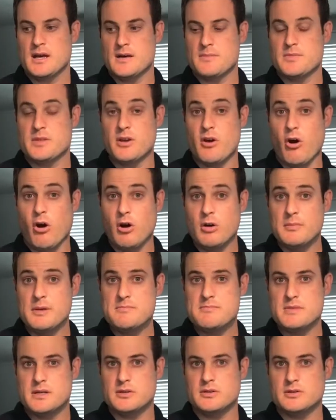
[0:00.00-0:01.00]
The
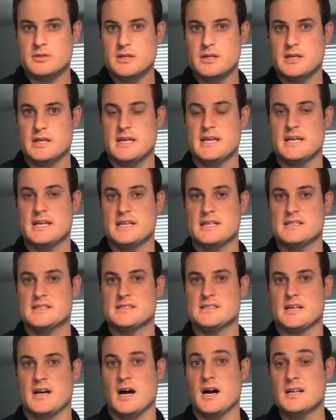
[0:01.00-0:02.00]
almond milk
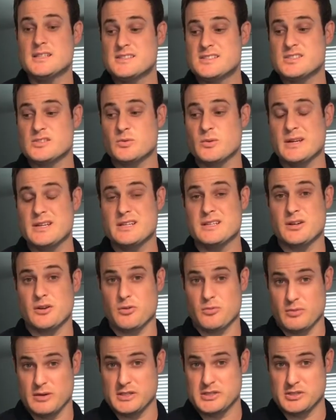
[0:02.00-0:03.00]
is unsweetened
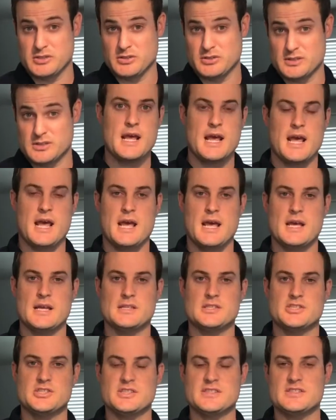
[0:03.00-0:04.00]
original, and
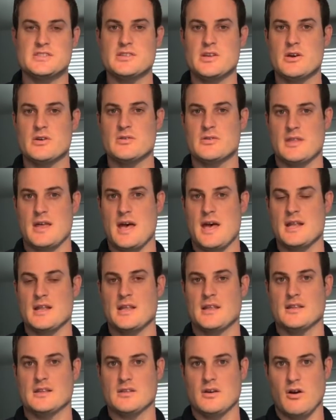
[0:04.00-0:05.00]
just note
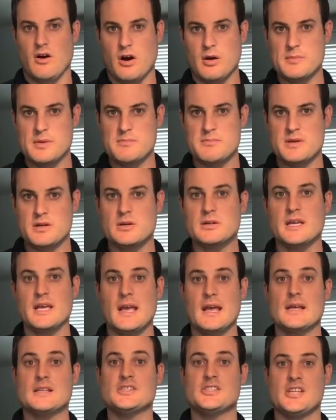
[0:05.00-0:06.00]
that the almond milk
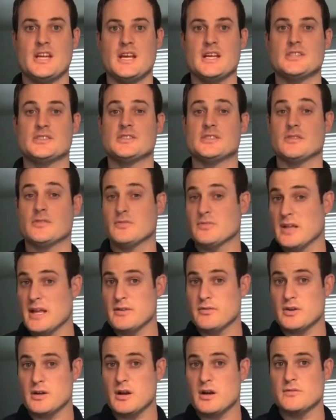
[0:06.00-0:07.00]
can change the
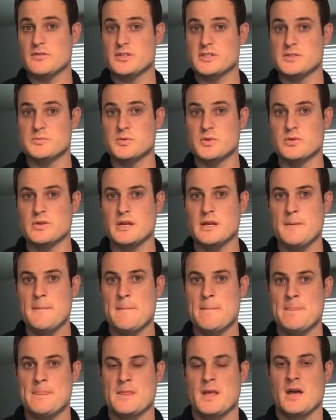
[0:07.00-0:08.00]
flavor of your smoothie,
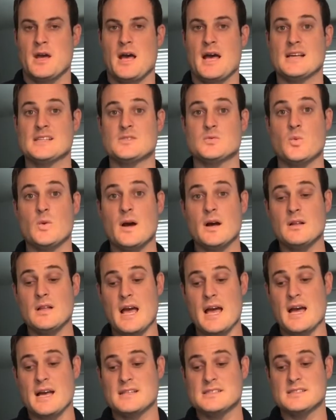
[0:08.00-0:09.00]
as well
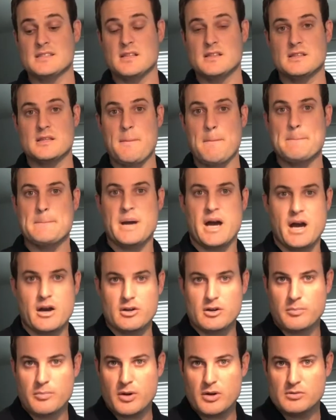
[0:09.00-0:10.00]
as the
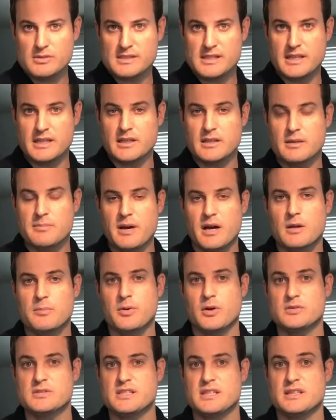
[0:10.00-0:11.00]
powdered protein. The powdered
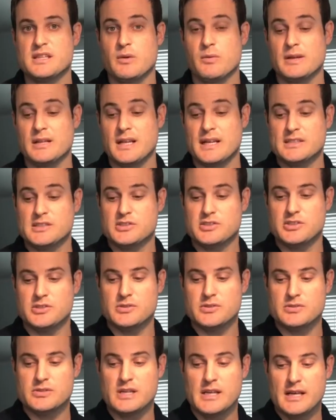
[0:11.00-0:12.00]
protein that we like to
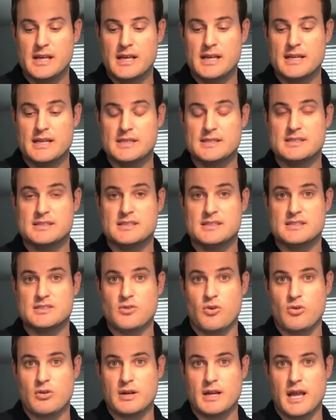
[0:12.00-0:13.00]
choose is this
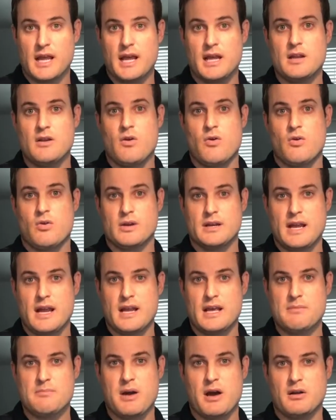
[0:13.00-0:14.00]
Orgain
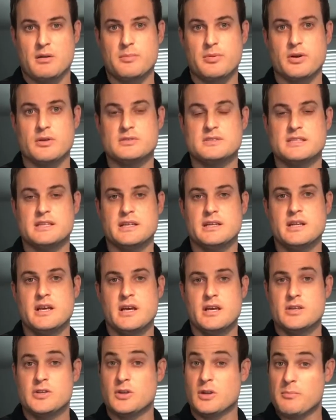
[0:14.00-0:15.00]
organic powdered protein.
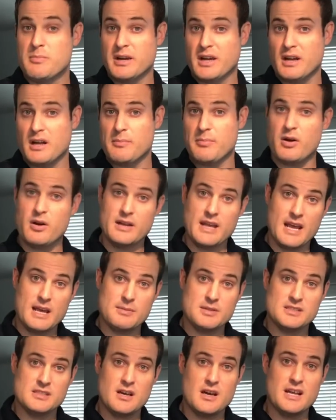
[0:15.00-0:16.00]
You can pick it up on
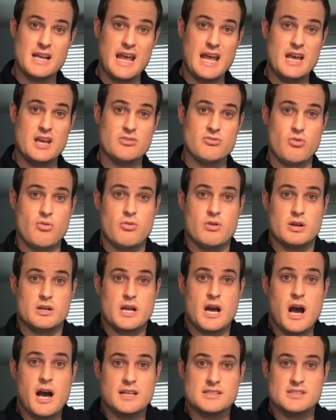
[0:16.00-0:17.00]
Amazon and or
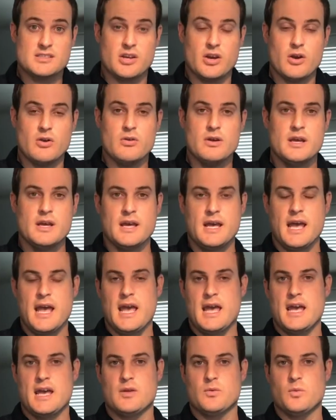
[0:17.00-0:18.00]
Costco,
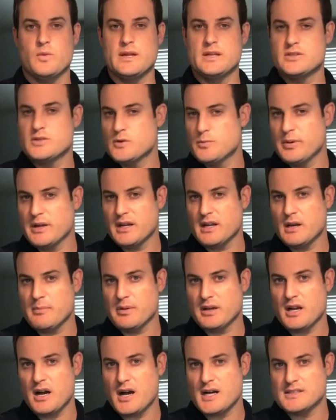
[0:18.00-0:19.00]
and we do pick it up
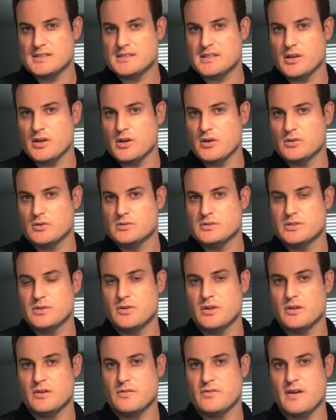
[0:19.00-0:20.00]
at Costco due to
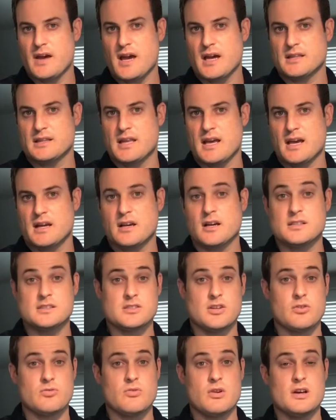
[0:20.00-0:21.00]
the fact that
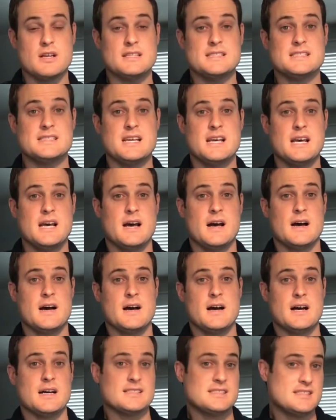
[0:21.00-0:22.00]
Costco runs
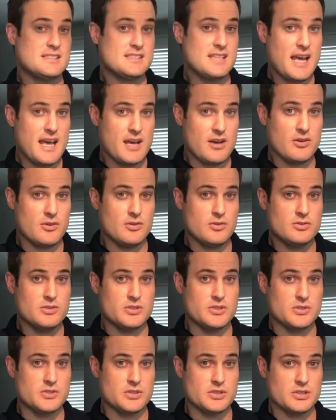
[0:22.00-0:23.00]
a sale
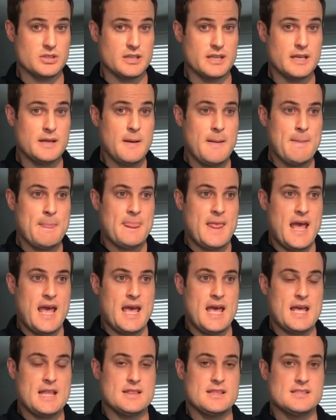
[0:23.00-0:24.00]
usually,
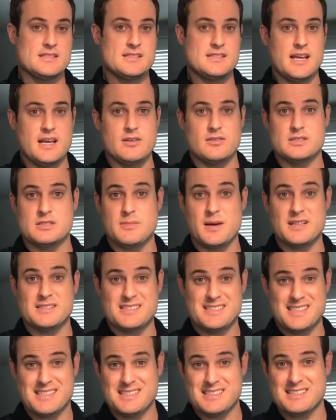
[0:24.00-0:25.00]
and the sale is about
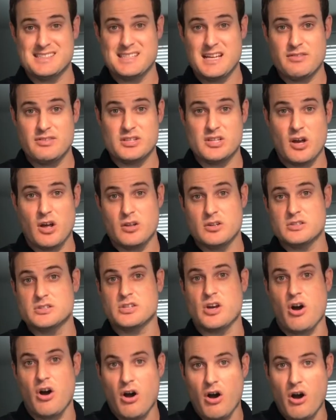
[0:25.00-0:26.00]
$6 to $7
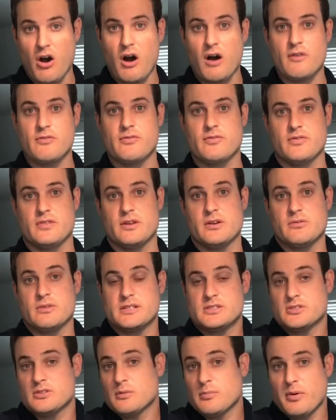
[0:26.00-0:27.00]
off the
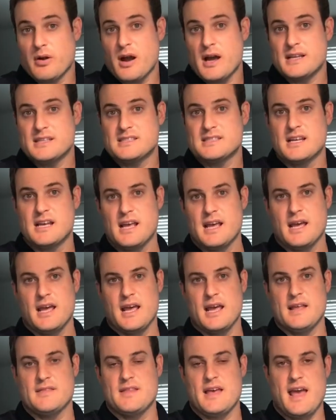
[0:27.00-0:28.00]
original price,
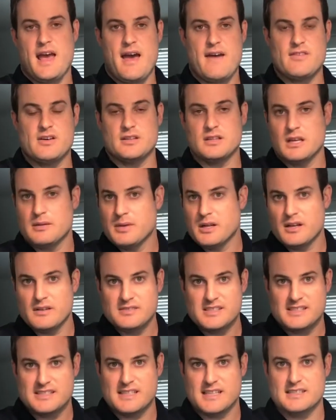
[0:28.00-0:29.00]
and they have a limit of
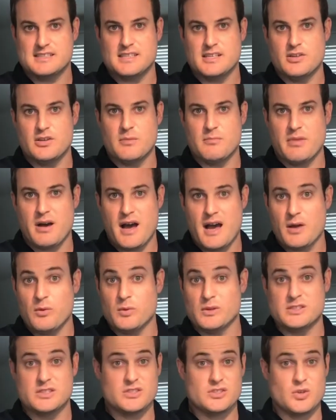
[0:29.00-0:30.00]
6 that you can buy,
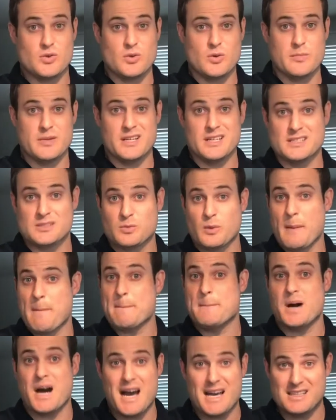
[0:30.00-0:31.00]
which is cool because we
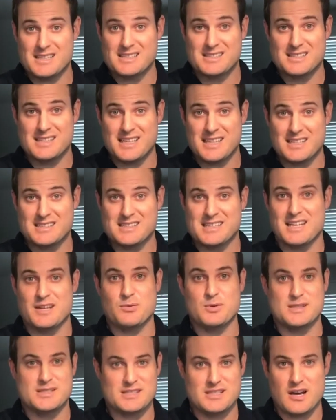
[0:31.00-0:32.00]
buy the 6 and
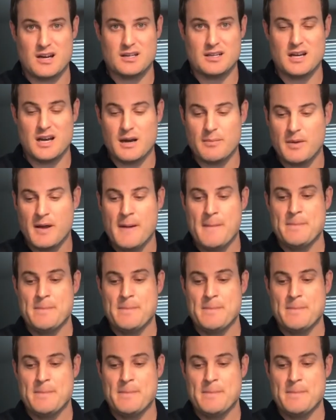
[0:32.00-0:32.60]
we stock up,